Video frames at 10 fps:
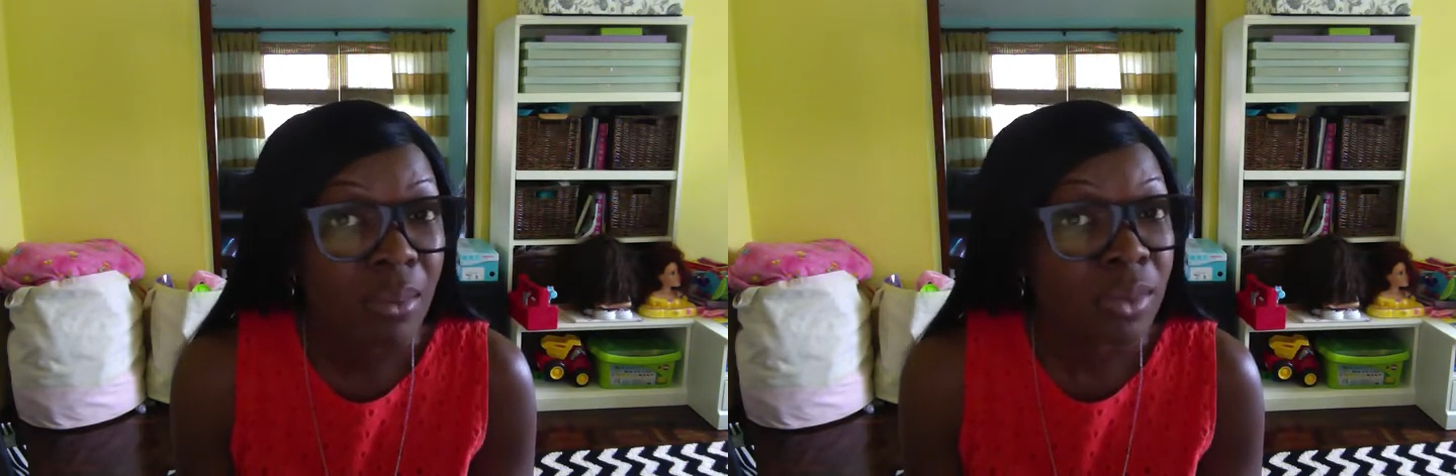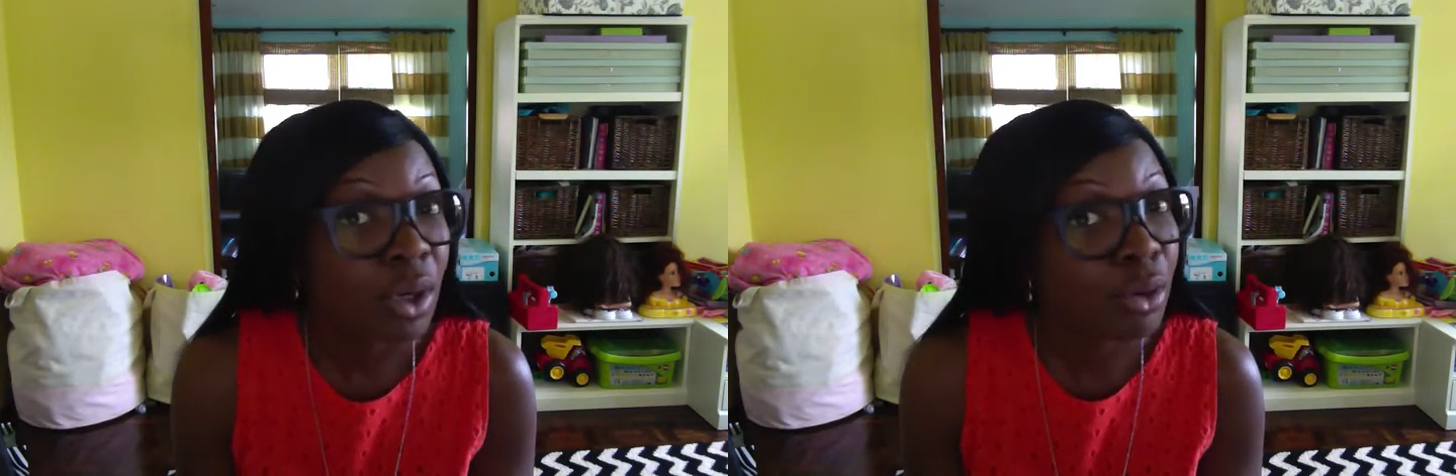
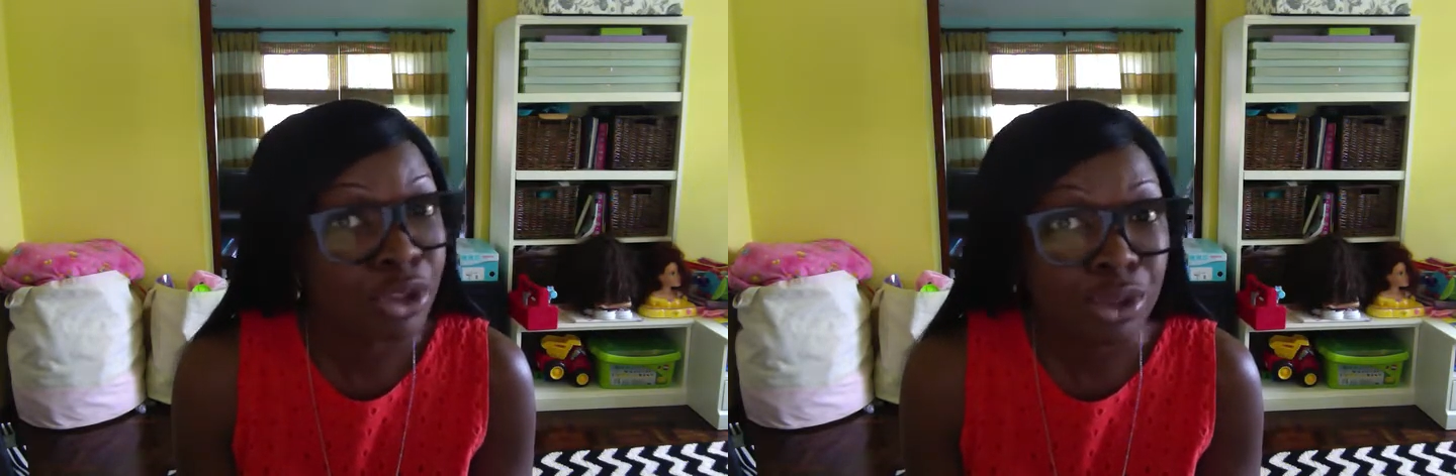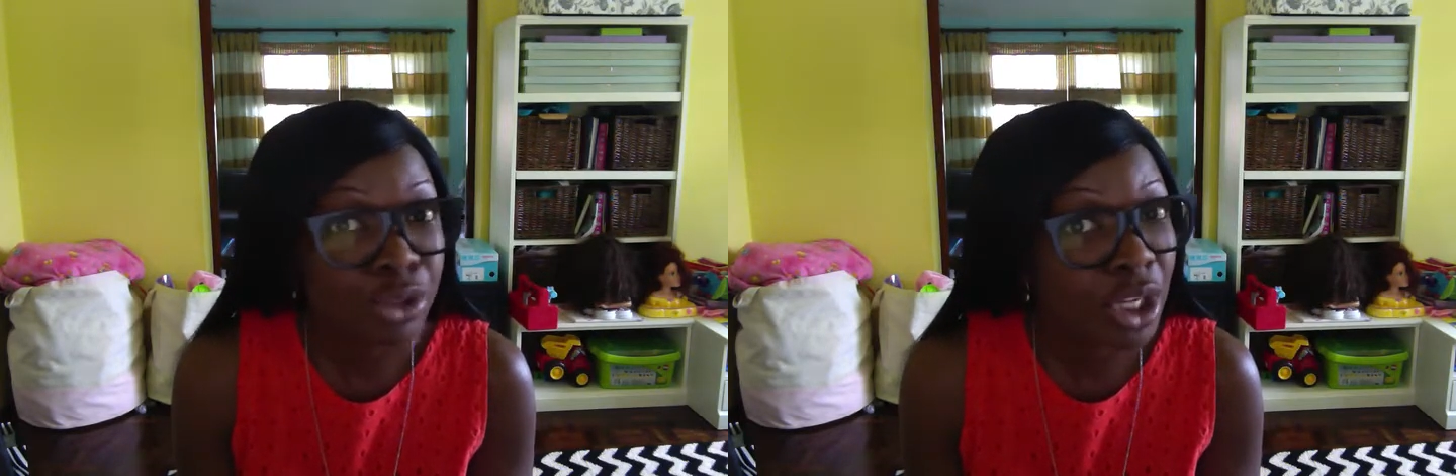Don't
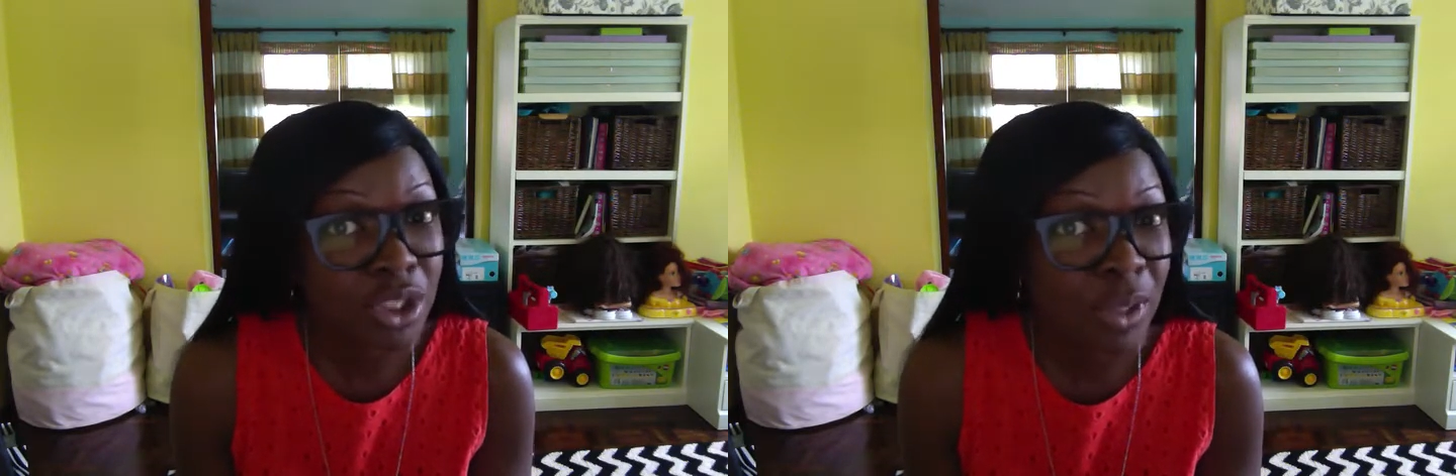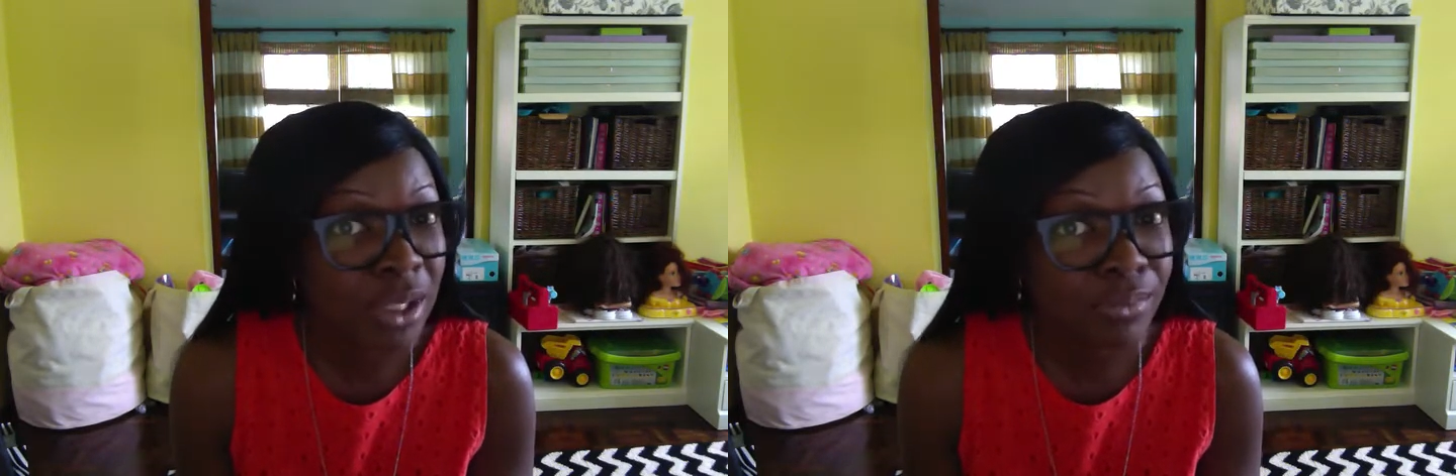you judge
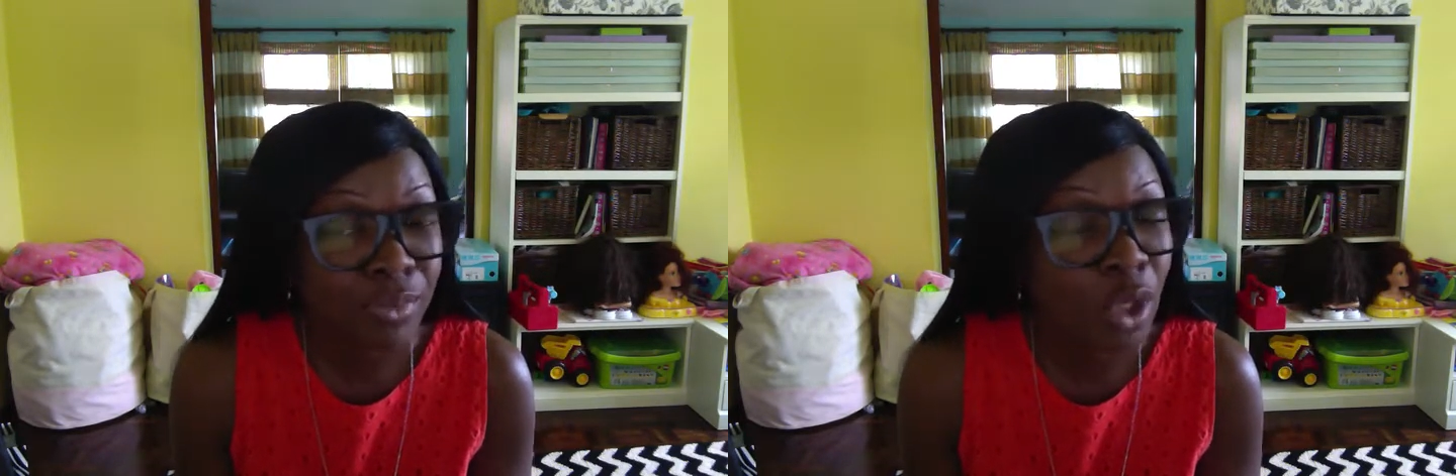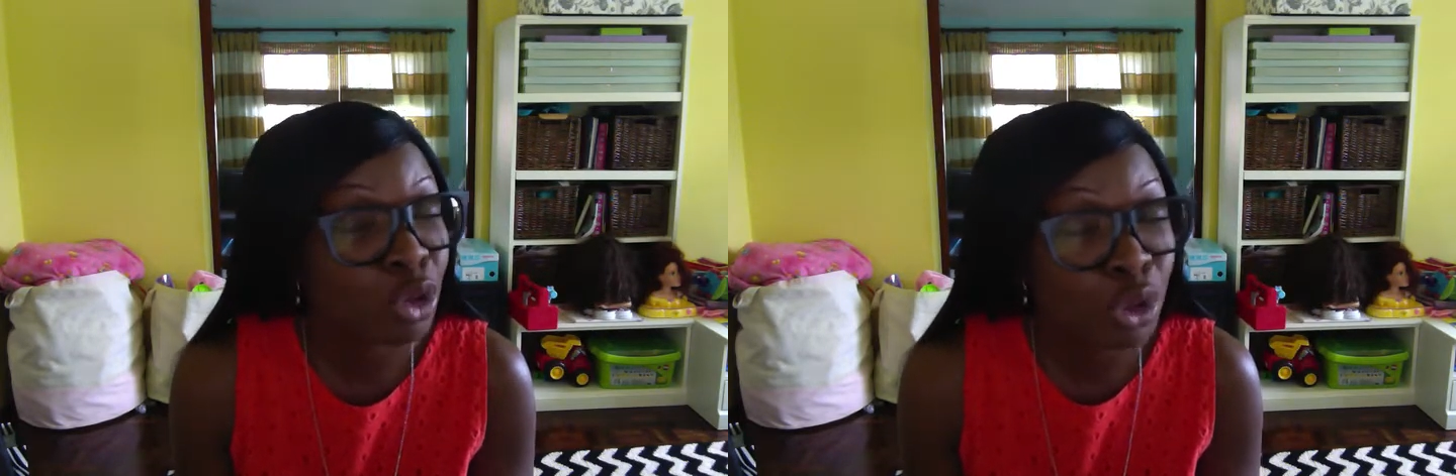me.
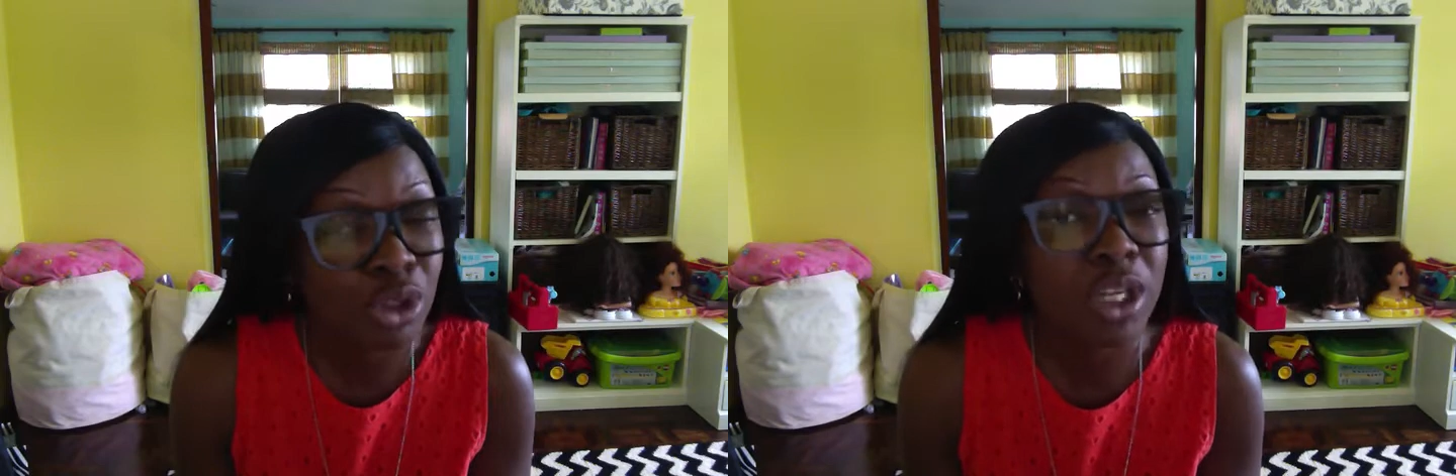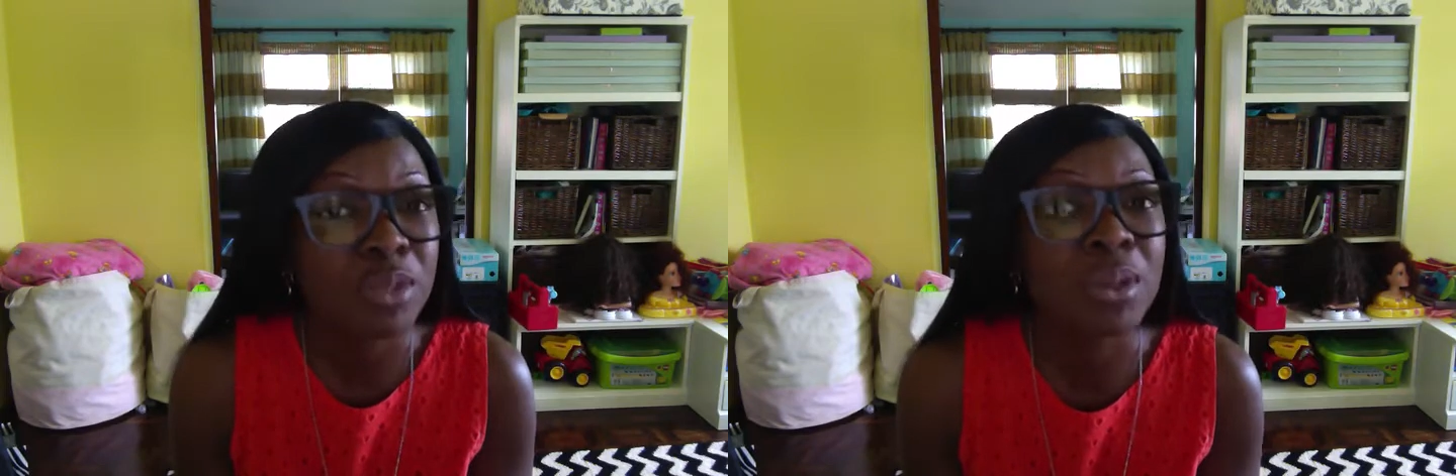Don't you
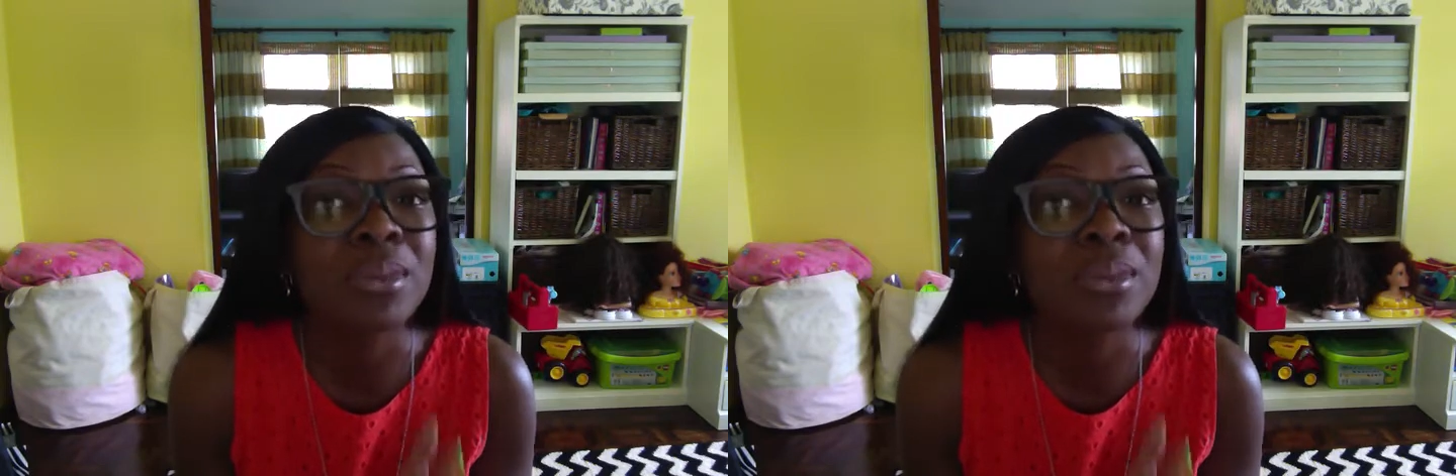judge me.